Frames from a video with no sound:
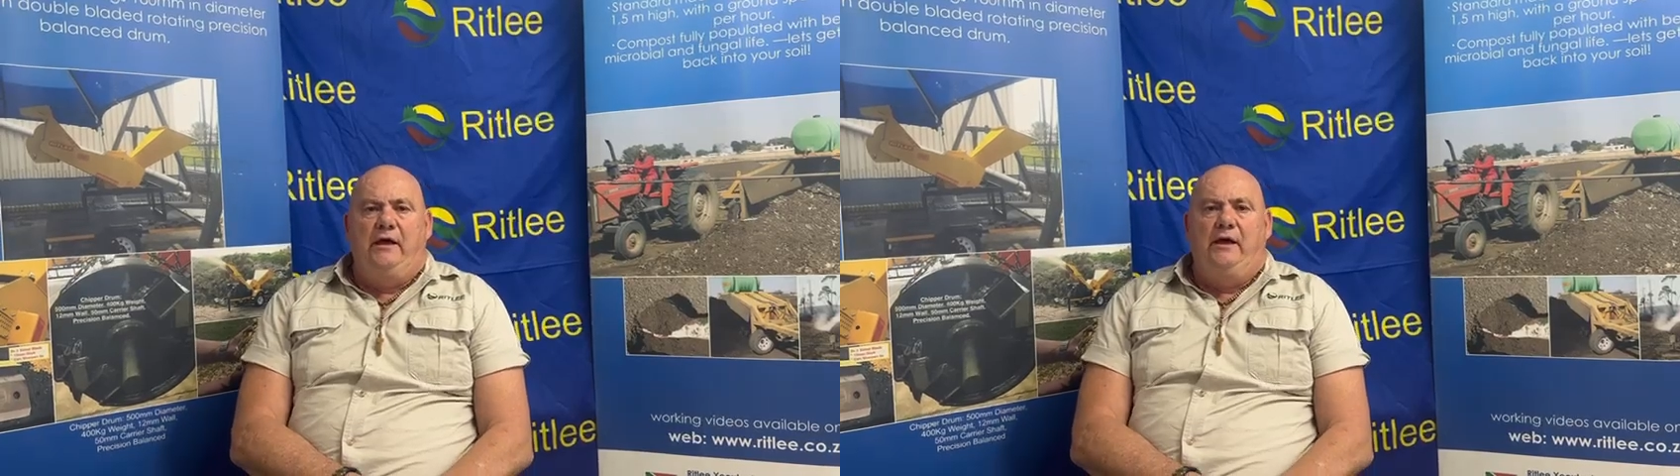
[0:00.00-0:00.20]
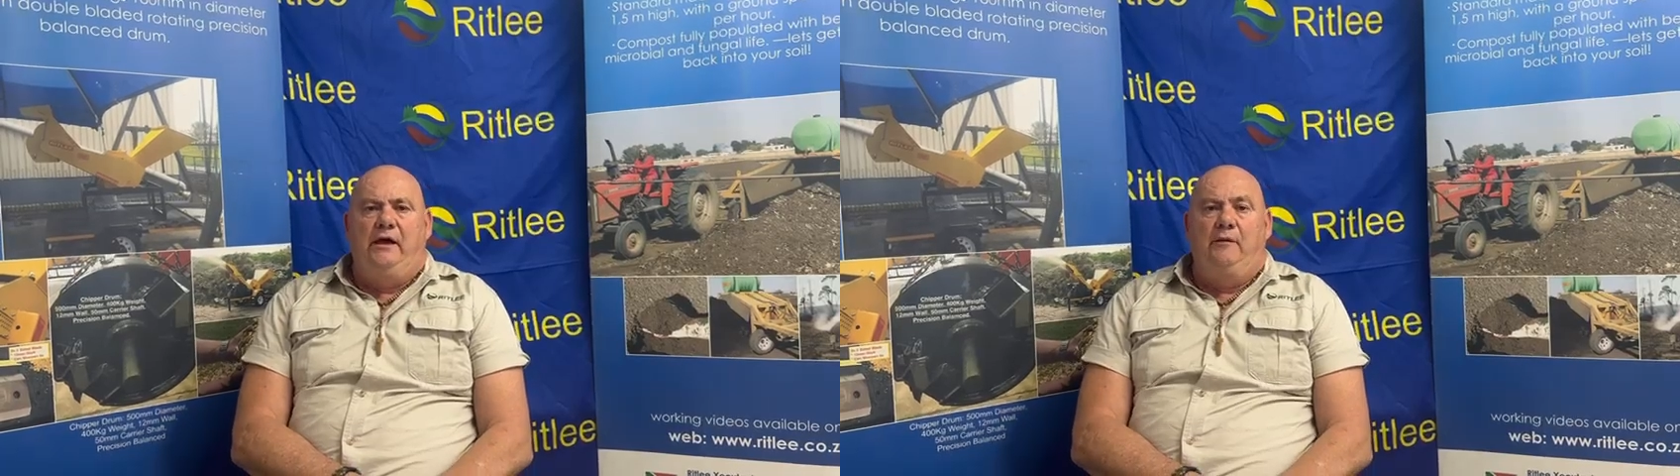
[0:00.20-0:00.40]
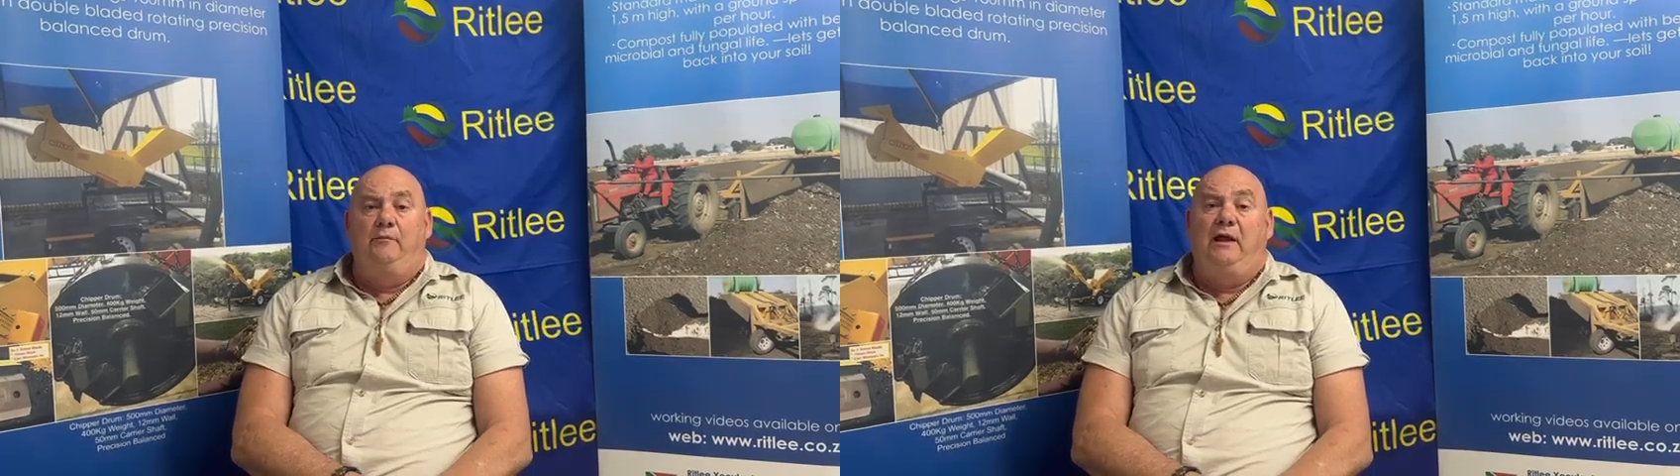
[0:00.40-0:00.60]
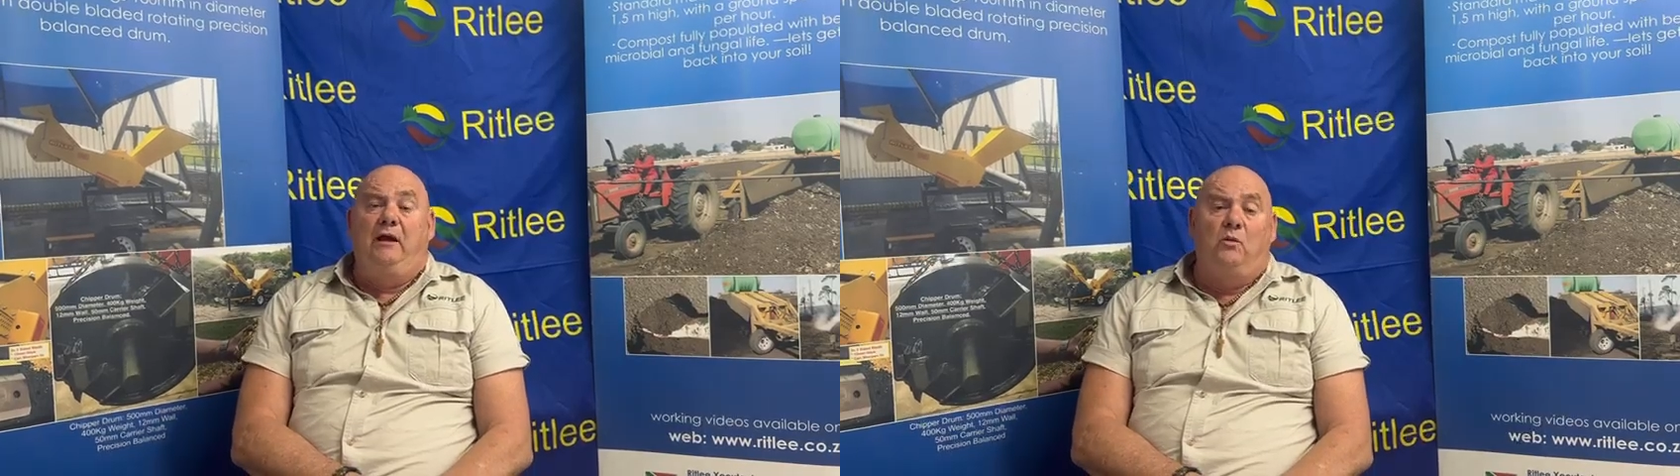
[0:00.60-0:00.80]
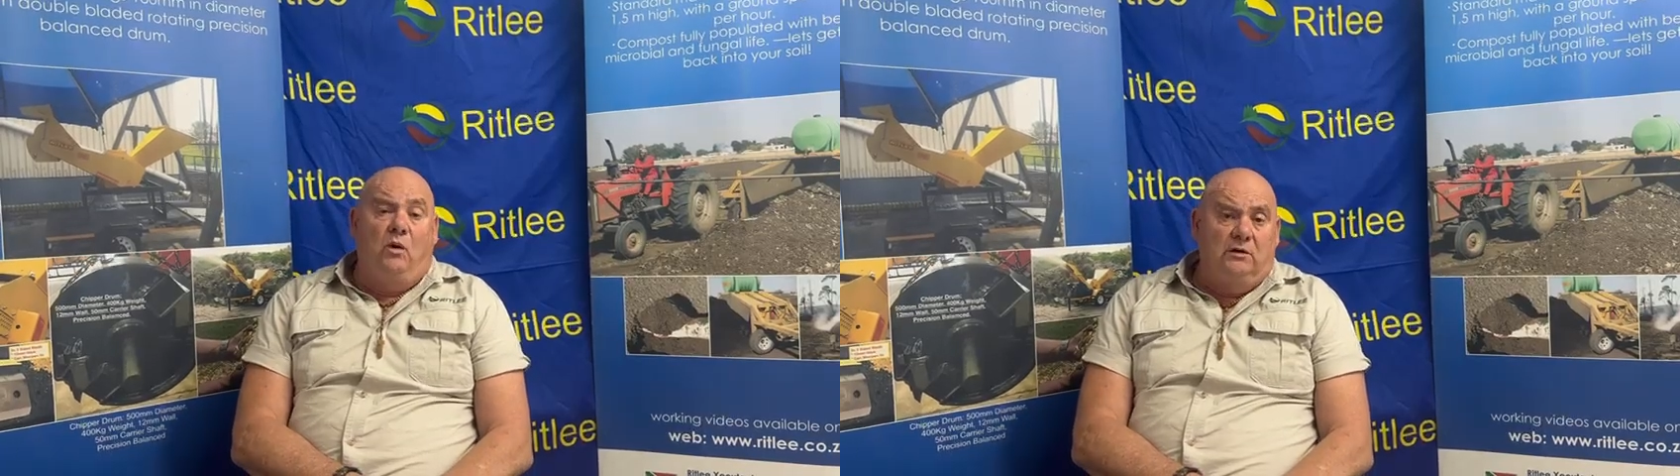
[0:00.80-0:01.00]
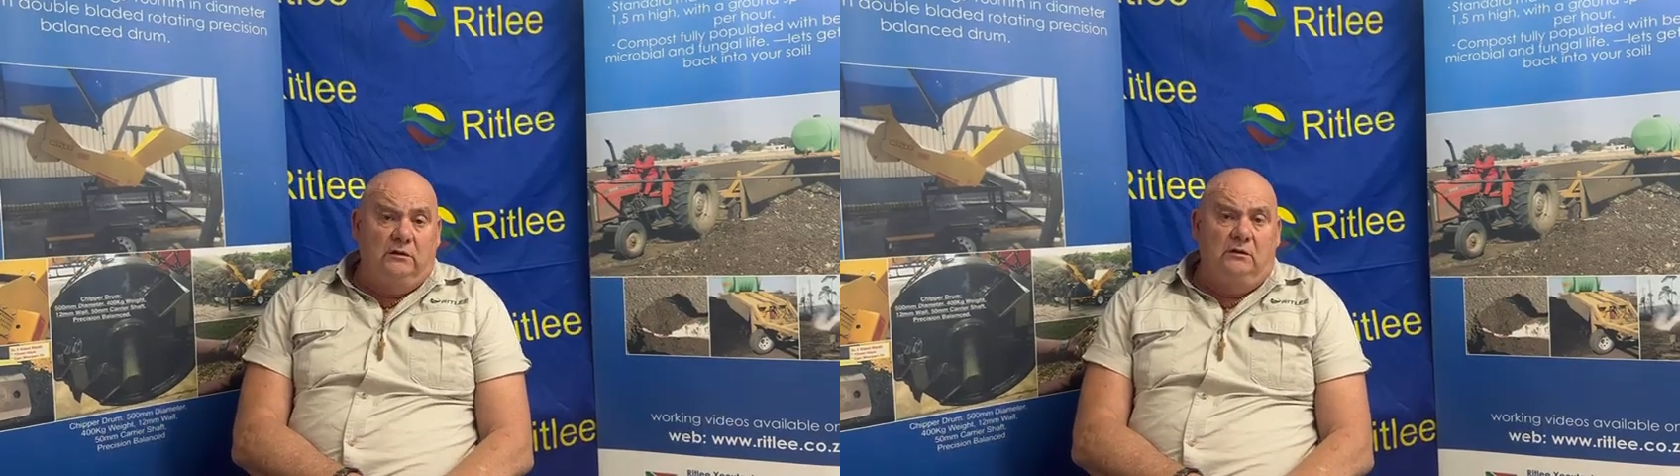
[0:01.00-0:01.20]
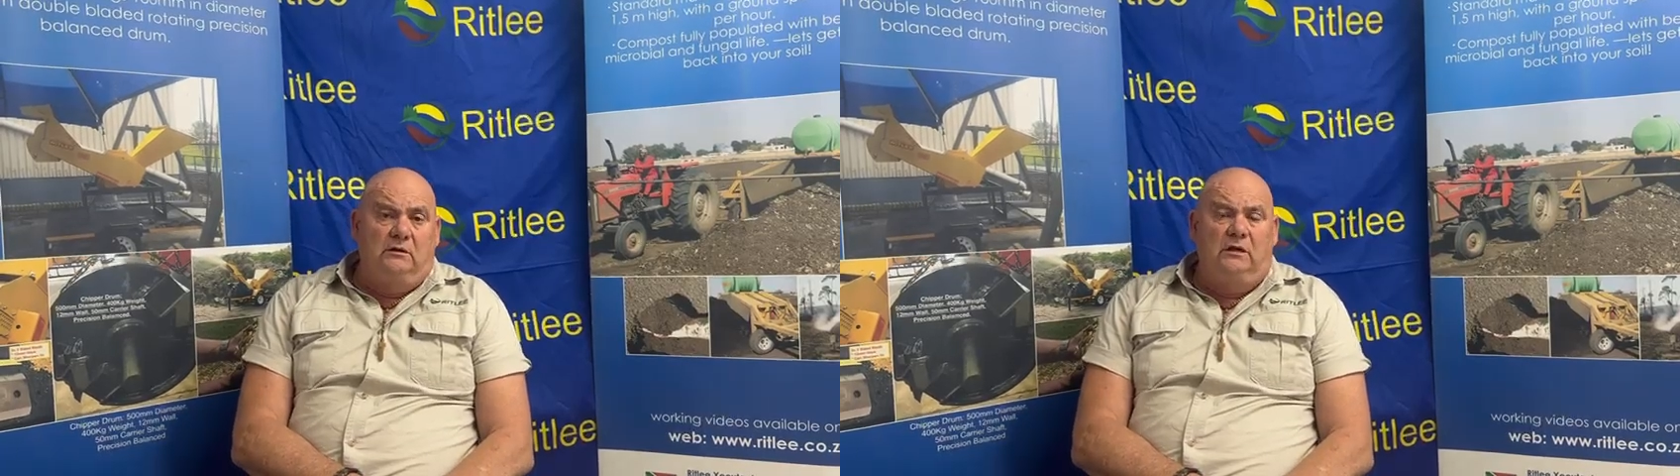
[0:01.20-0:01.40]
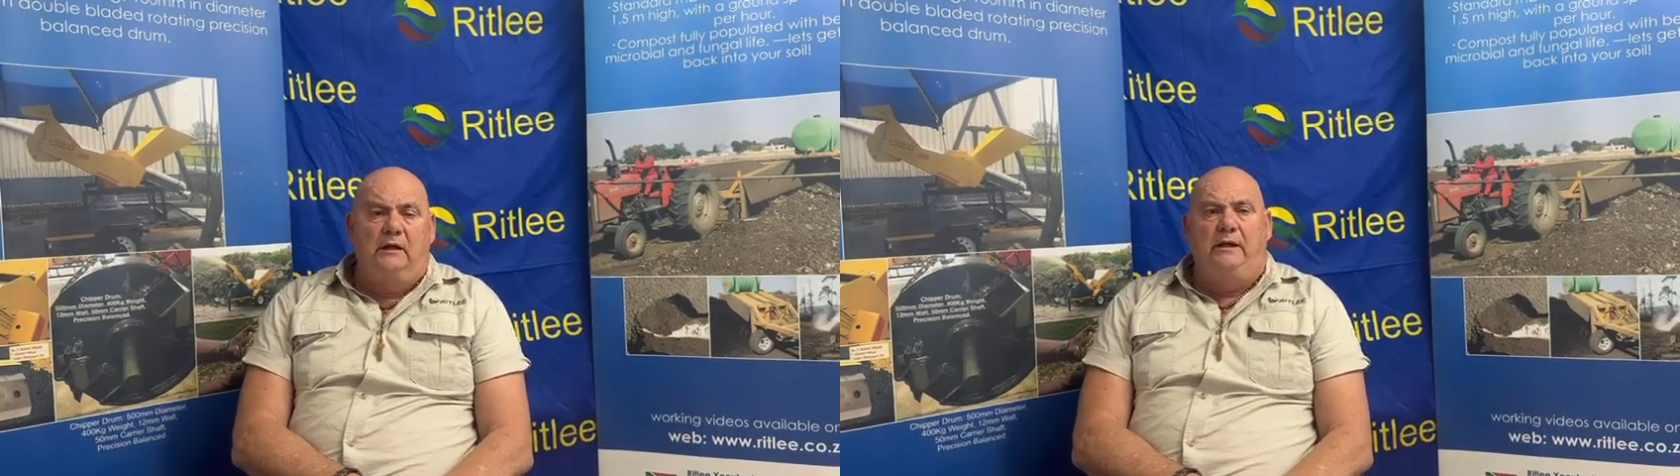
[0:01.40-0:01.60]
black wattle,